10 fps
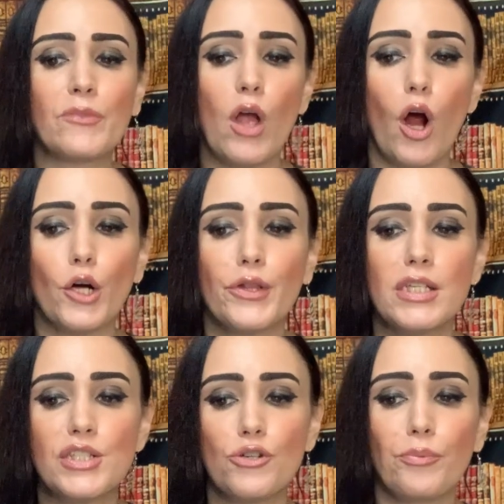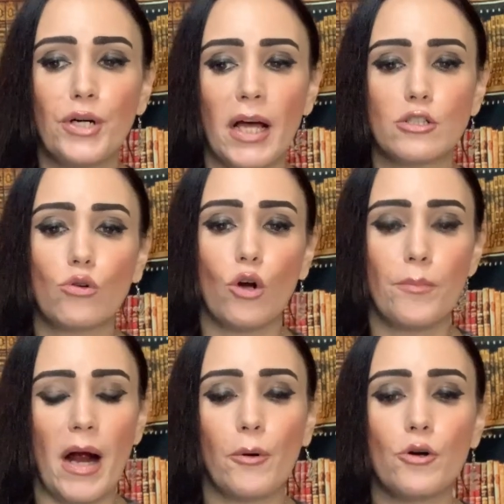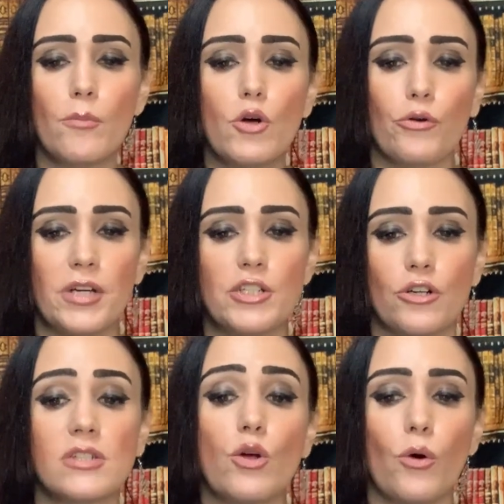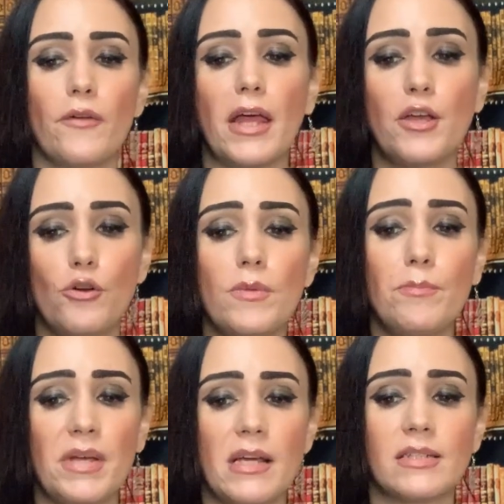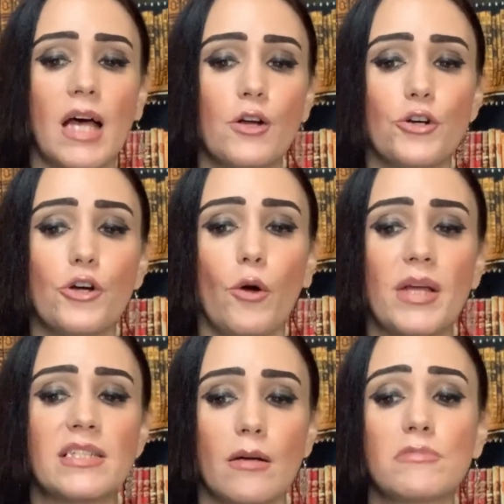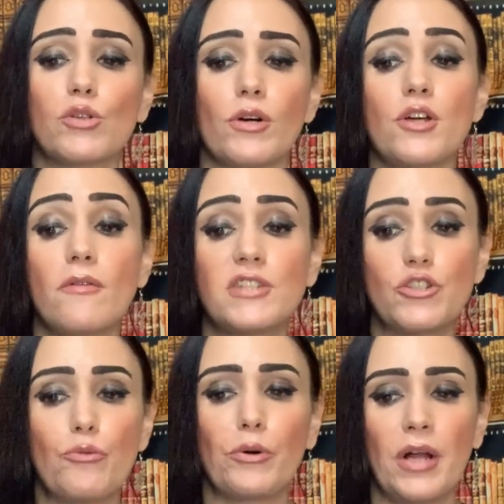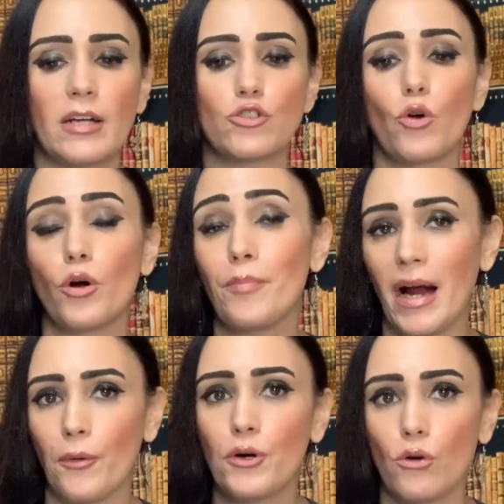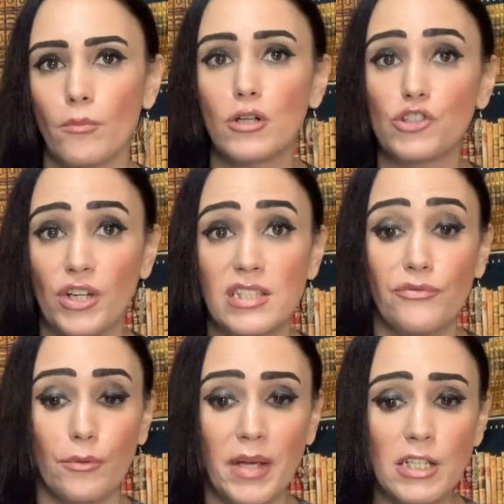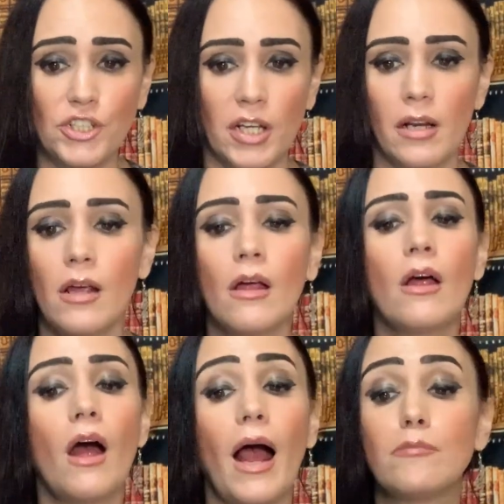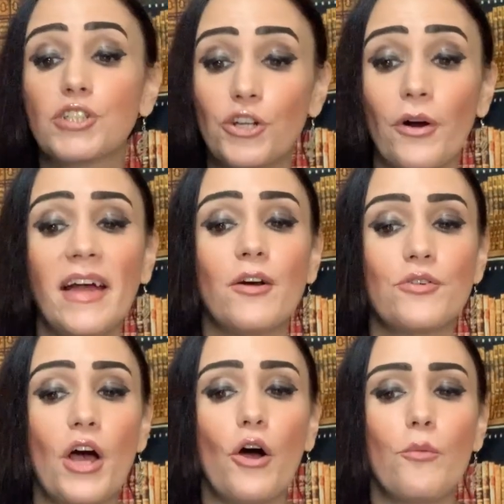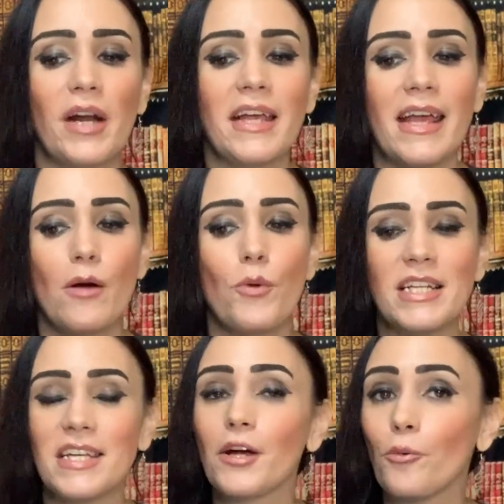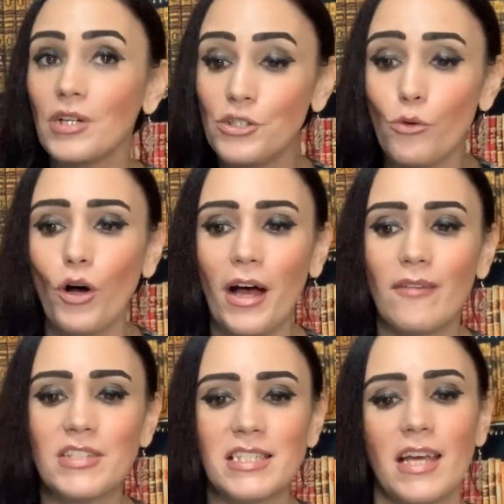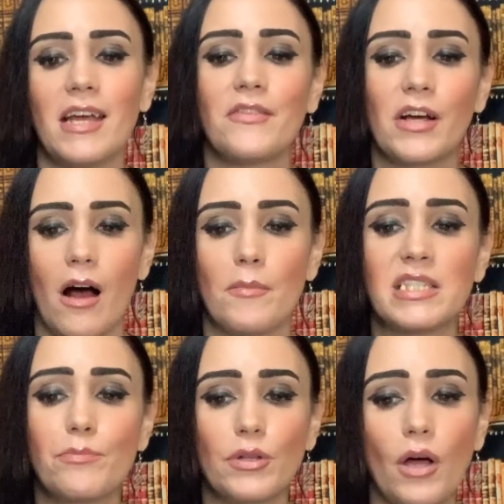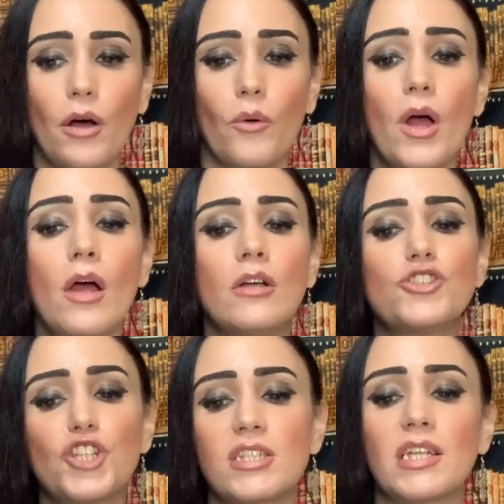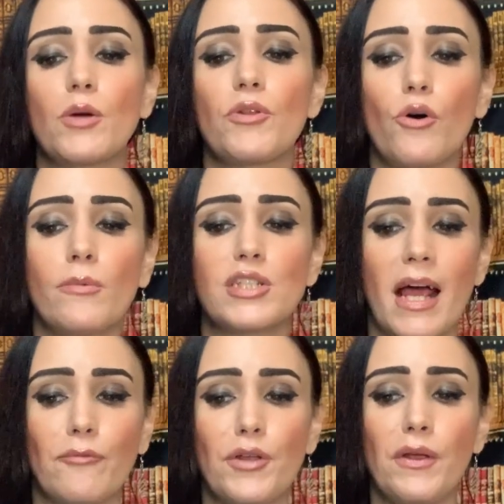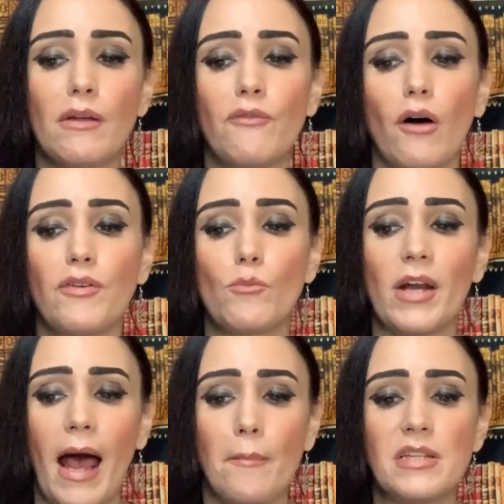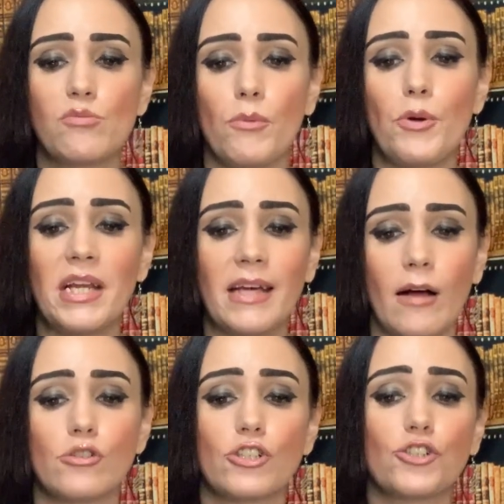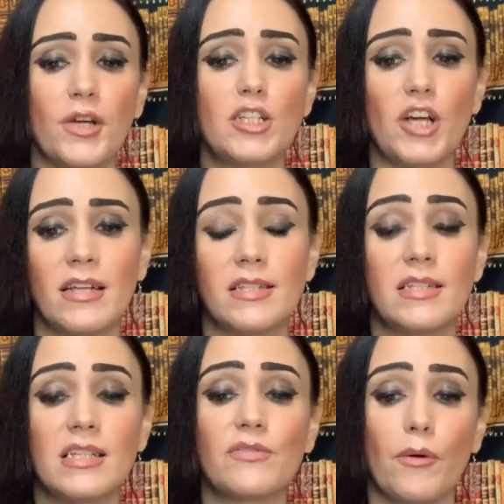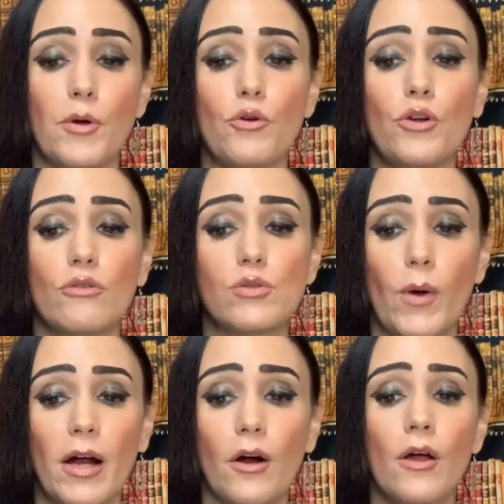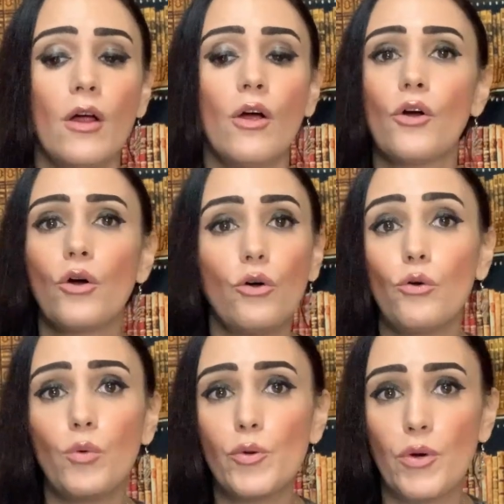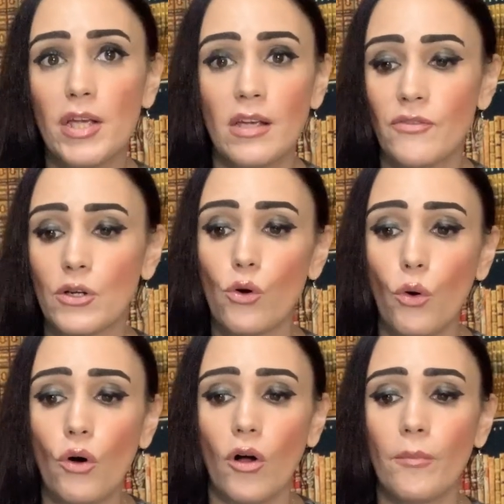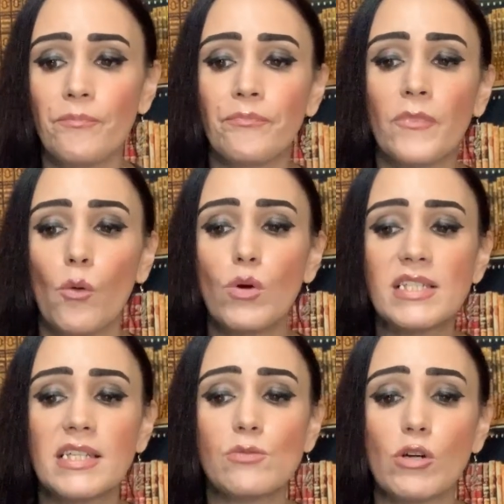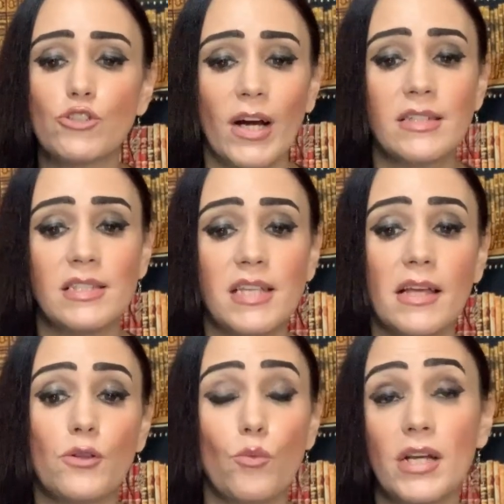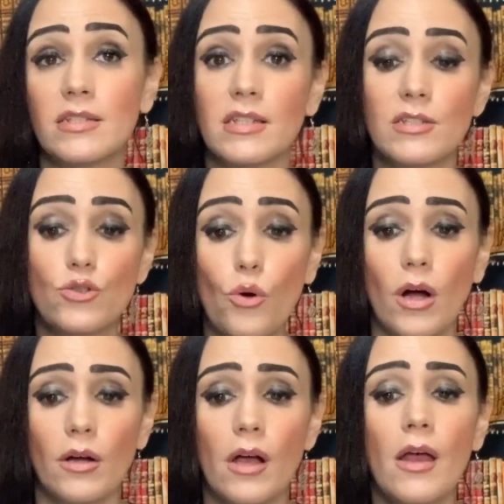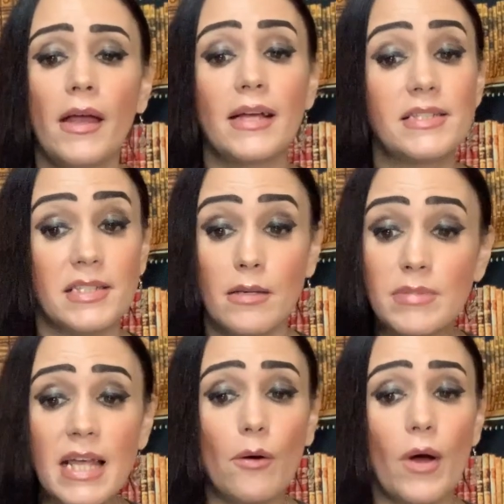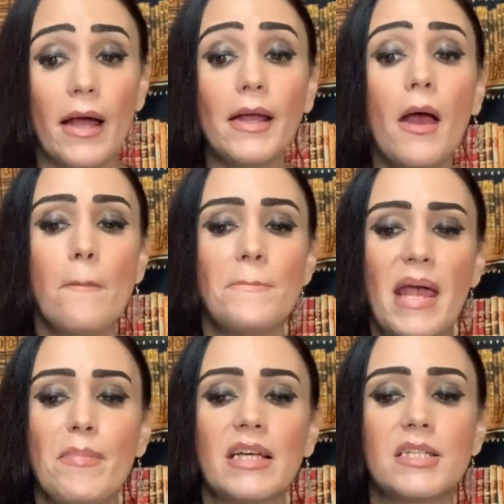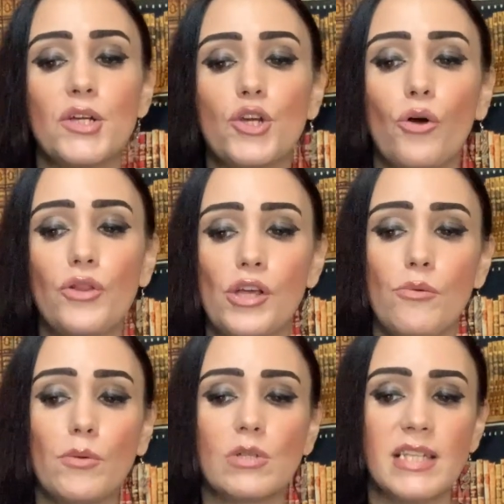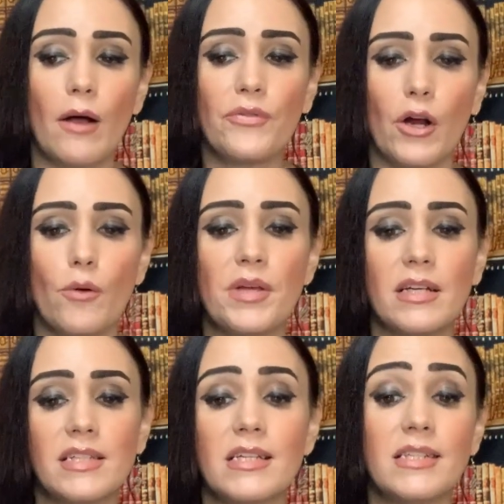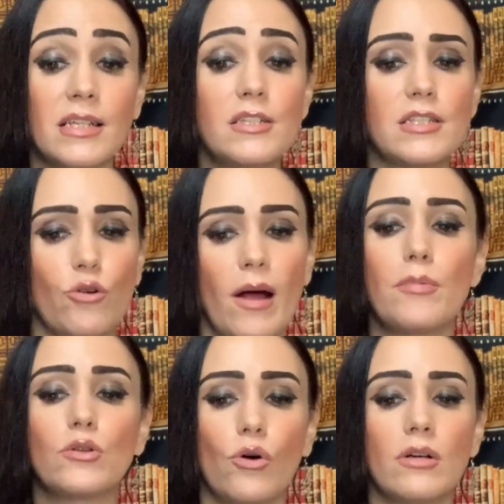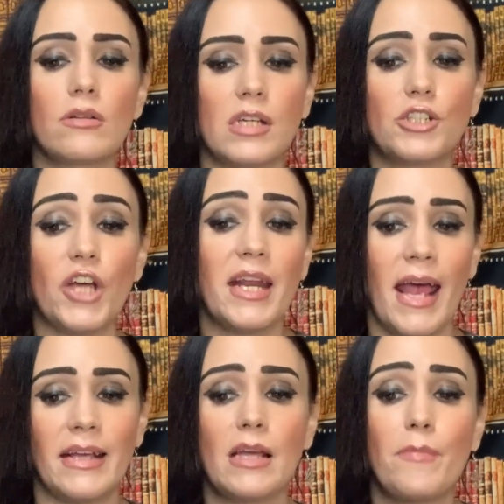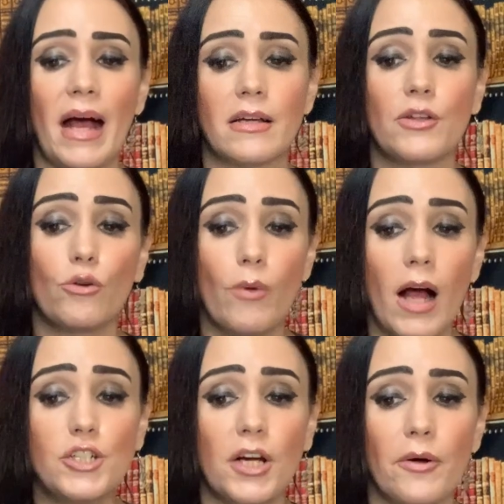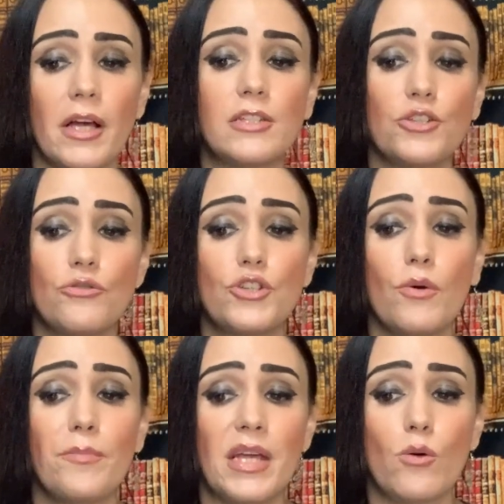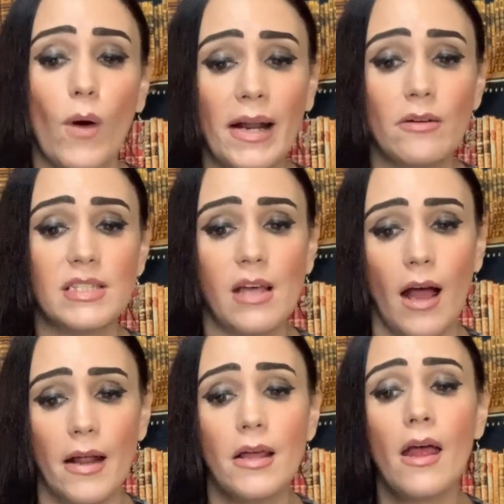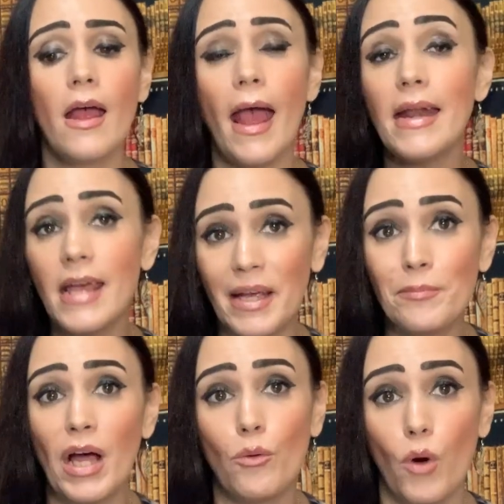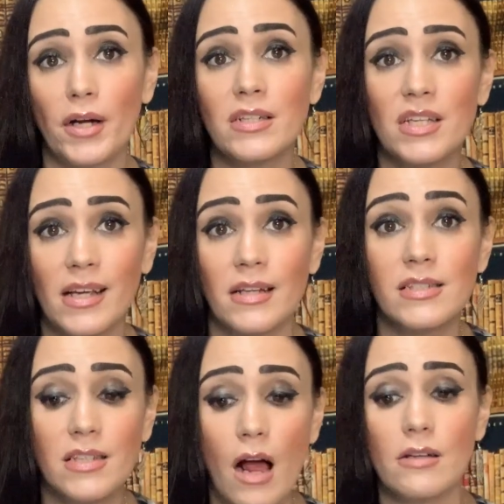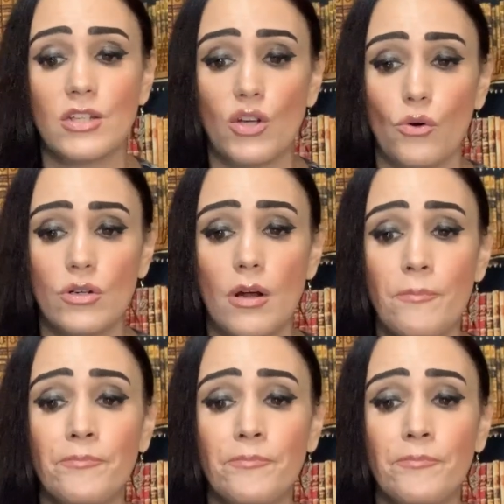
Are these supernatural or paranormal creatures, or are they human beings undergoing some sort of supernatural or paranormal transformation? I'm sure I don't know, but I can't wait to hear what you all have to say in the comments below. Just like with almost everything involving what happens when we encounter strange entities from who knows where, who would we even call? Was this one trying to take the witness's dog? It seems that way. Maybe it didn't know the human was out there because he did describe a long leash and hanging back in the garage area due to it being wet outside and him not wanting to get his socks soaked.